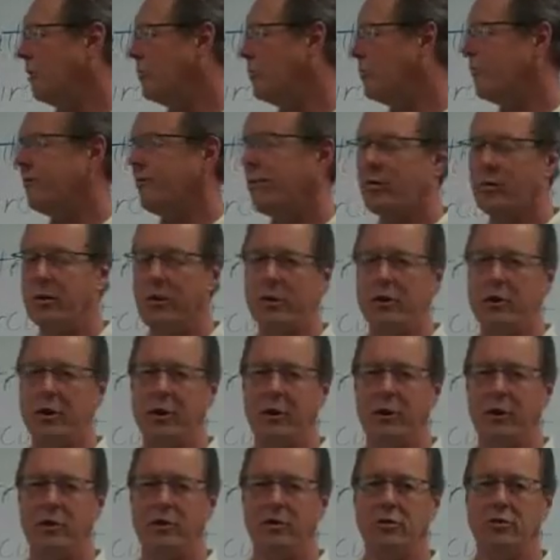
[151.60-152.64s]
for
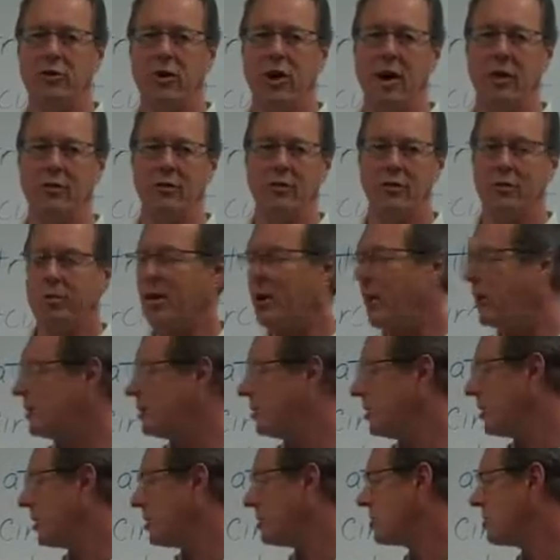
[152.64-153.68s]
their travel
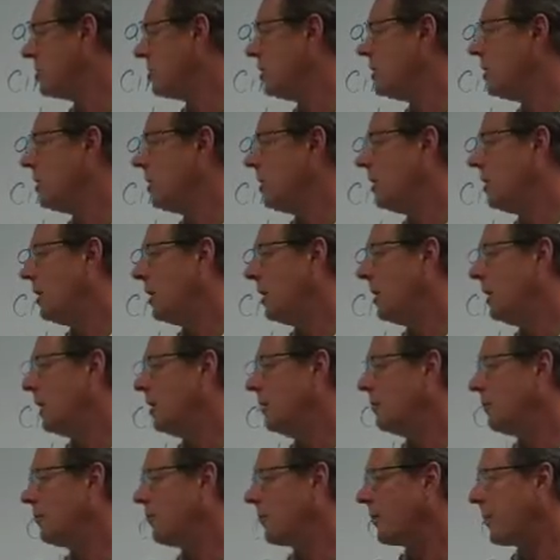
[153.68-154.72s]
projects.
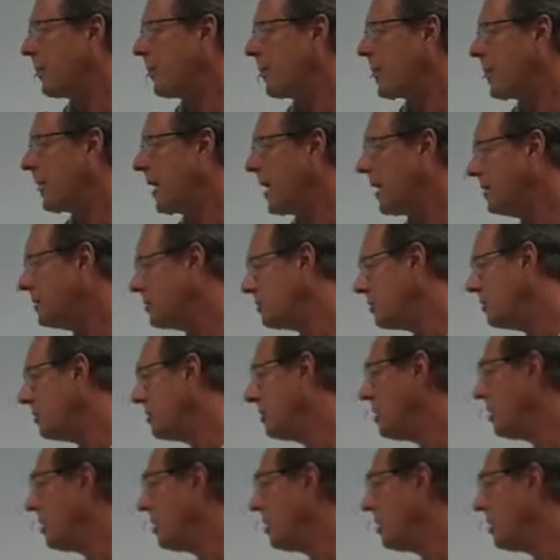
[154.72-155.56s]
I drew a